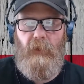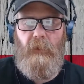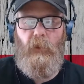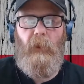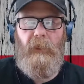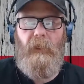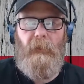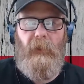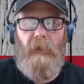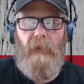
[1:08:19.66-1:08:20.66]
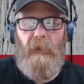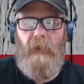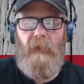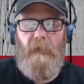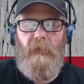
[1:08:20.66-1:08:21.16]
doing something
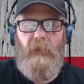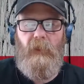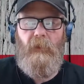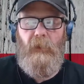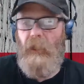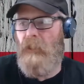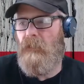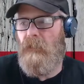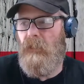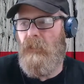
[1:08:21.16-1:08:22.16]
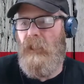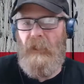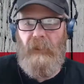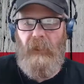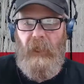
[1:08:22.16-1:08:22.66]
to do that, and
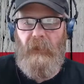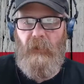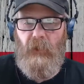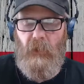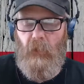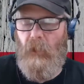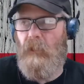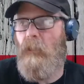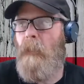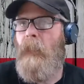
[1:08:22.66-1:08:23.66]
hinted that those would work.